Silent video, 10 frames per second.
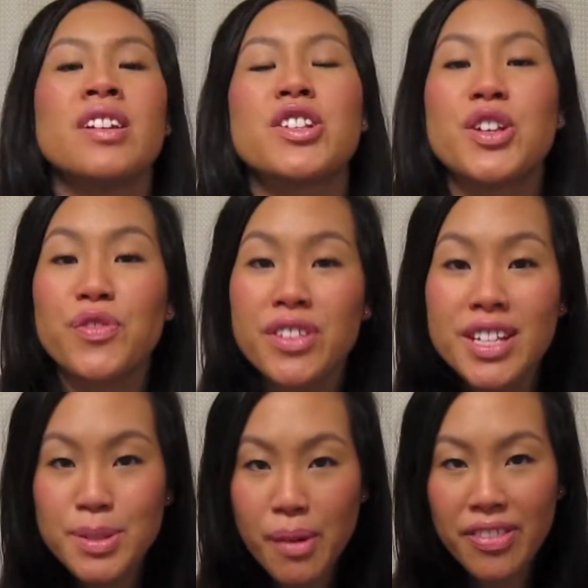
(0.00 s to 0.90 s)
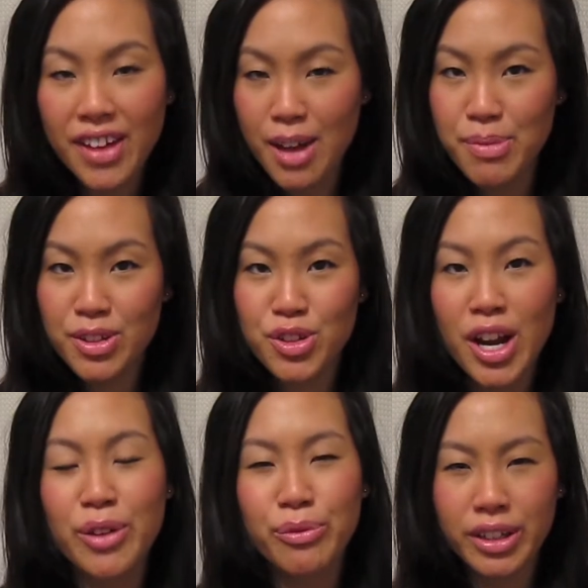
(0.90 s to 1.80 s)
So for this month, I've been
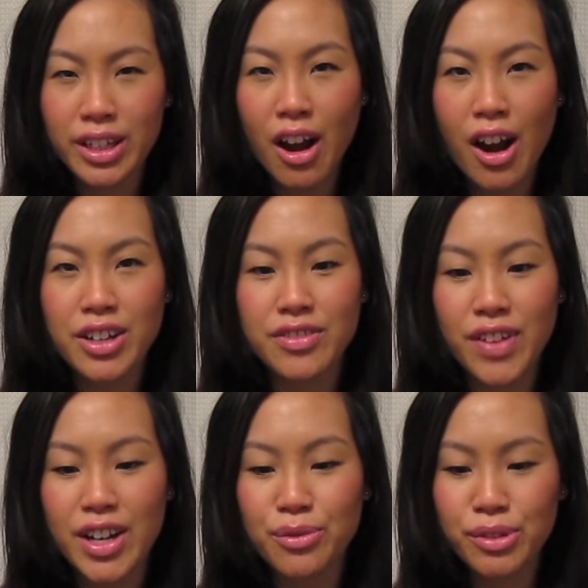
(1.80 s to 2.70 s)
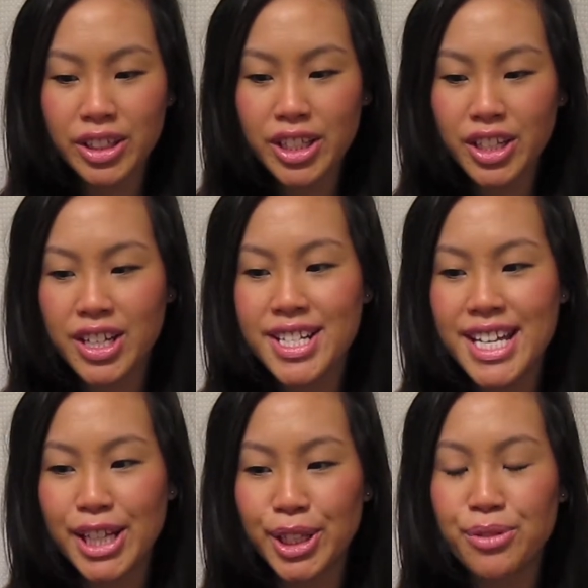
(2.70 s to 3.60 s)
trying really hard to find a really good
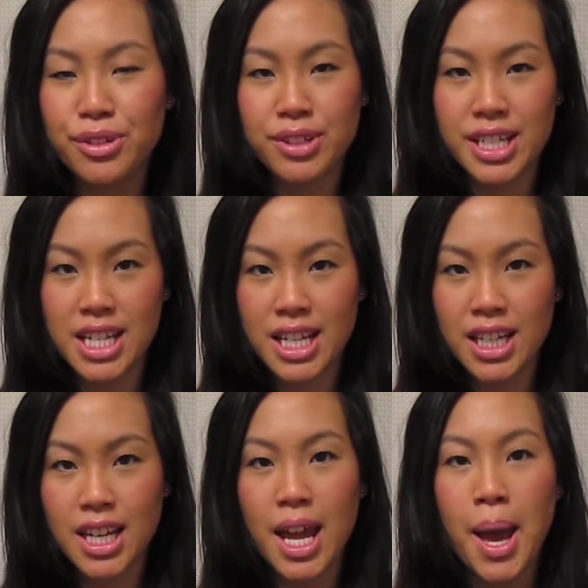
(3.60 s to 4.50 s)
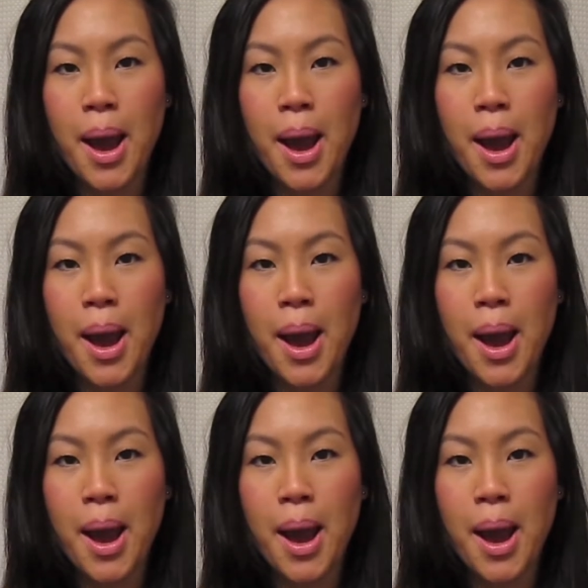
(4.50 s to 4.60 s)
daily routine